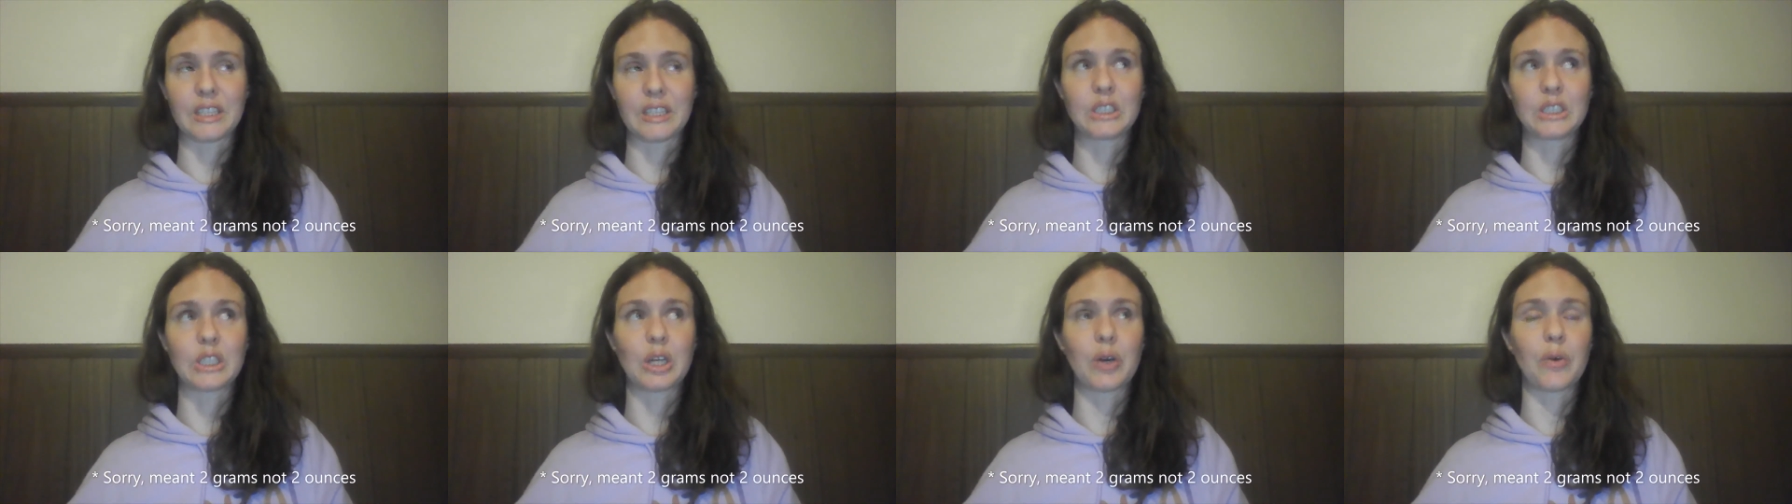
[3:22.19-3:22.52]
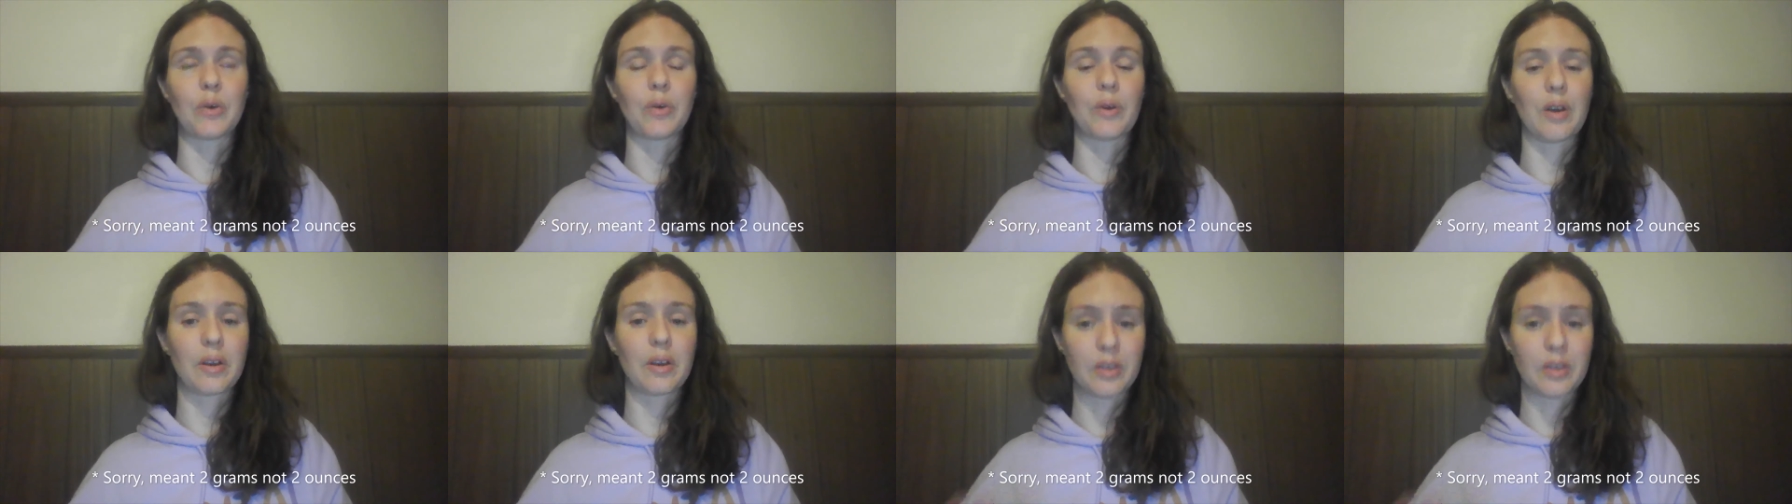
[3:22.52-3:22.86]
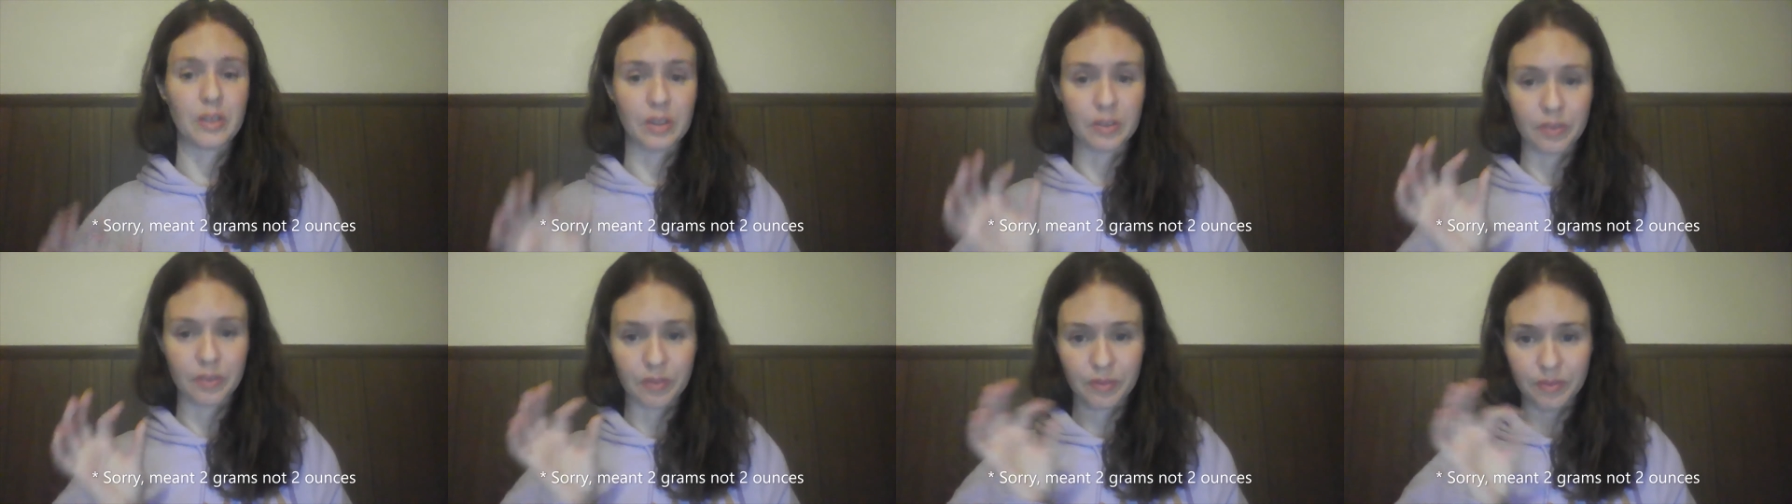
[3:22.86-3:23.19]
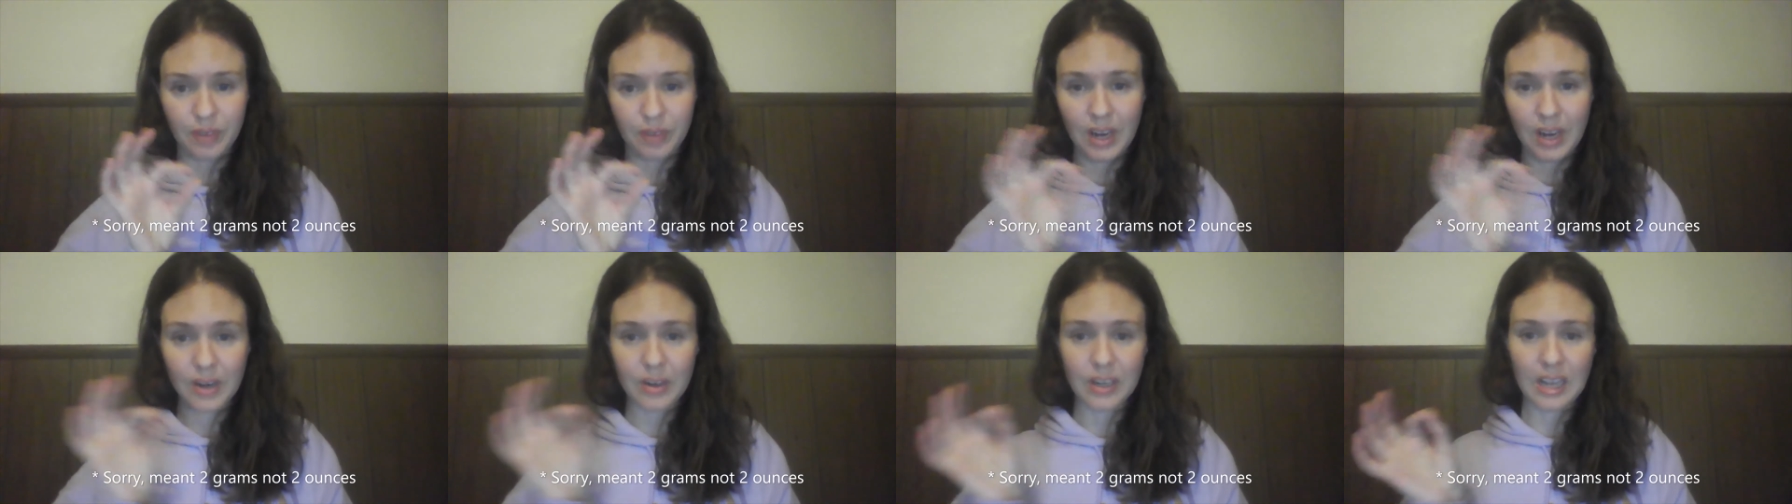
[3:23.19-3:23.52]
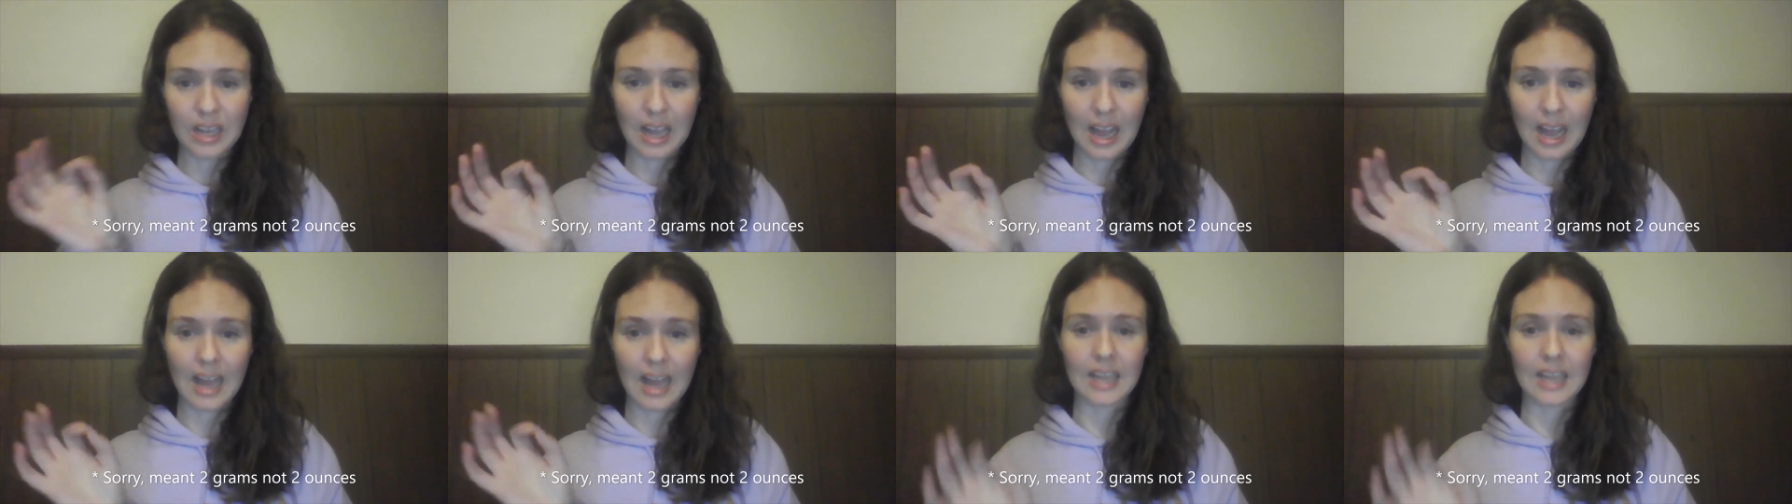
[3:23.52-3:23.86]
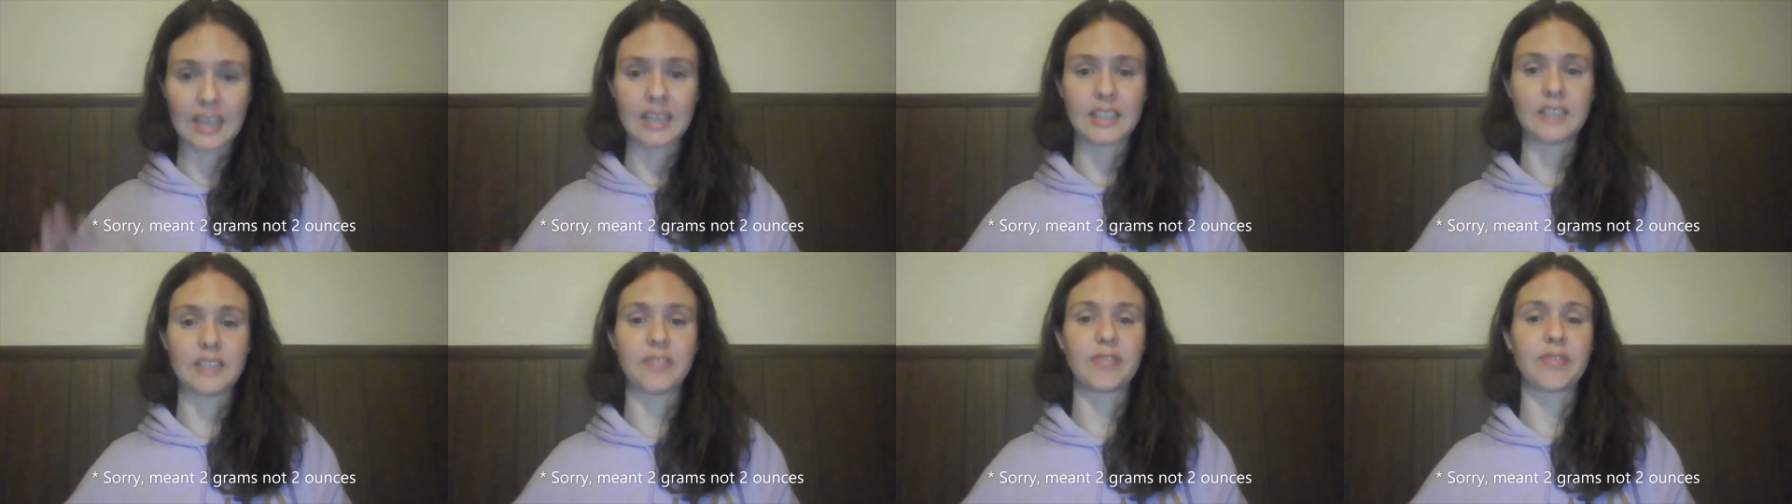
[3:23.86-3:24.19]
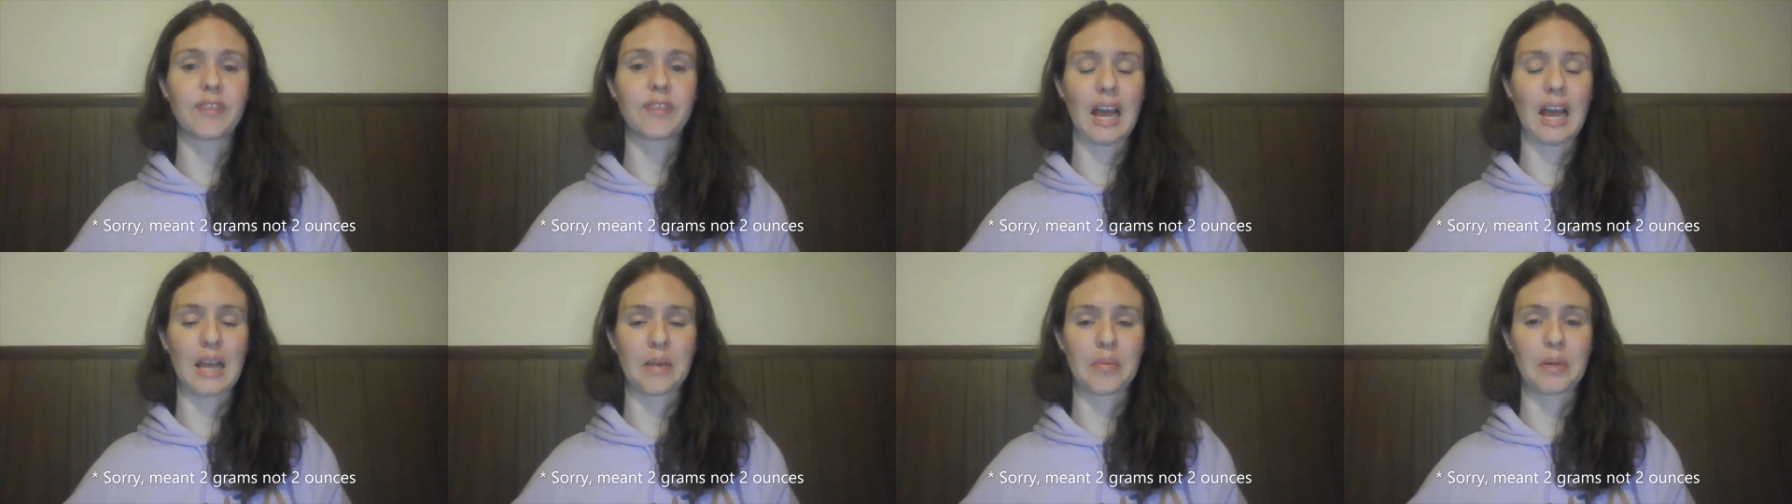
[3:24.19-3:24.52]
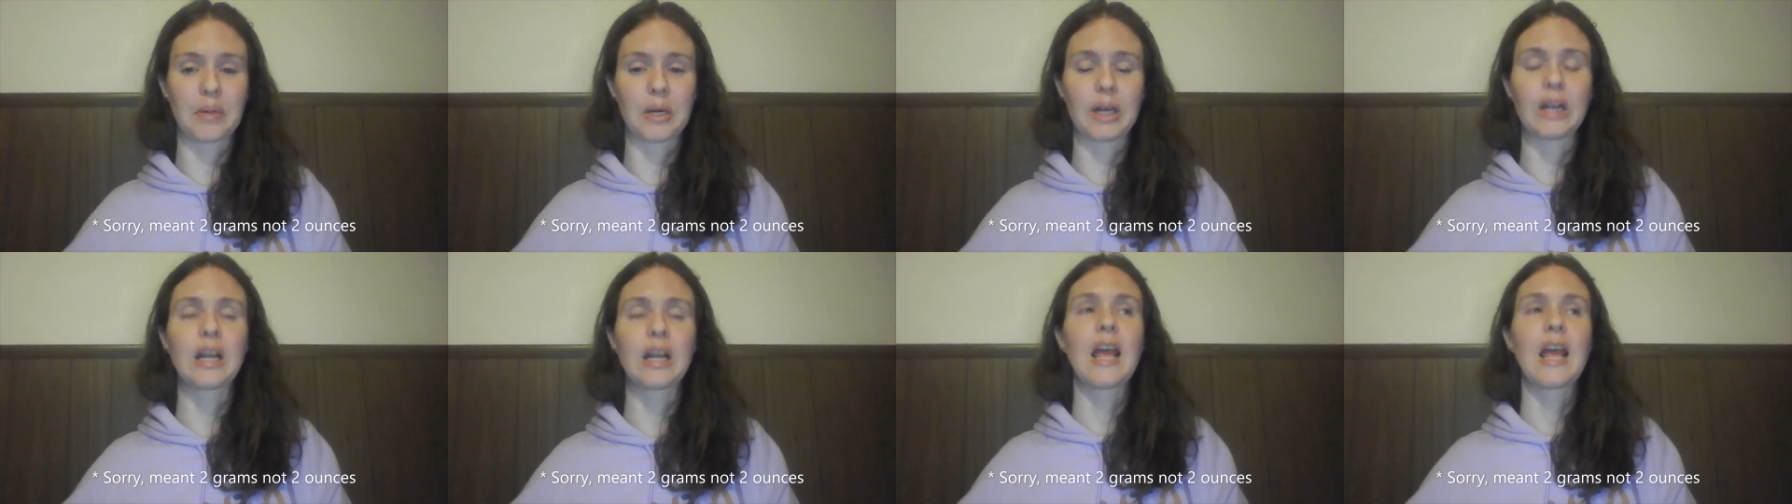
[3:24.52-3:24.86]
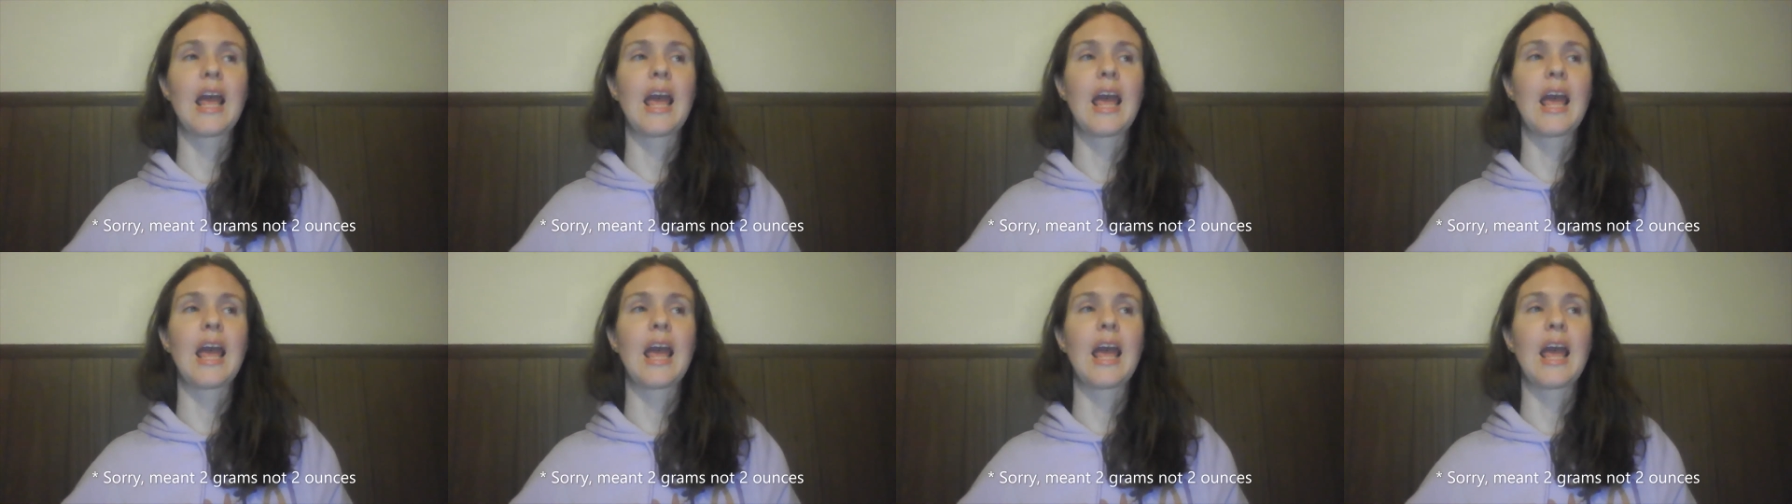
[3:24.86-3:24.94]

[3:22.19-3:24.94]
so very high in fiber.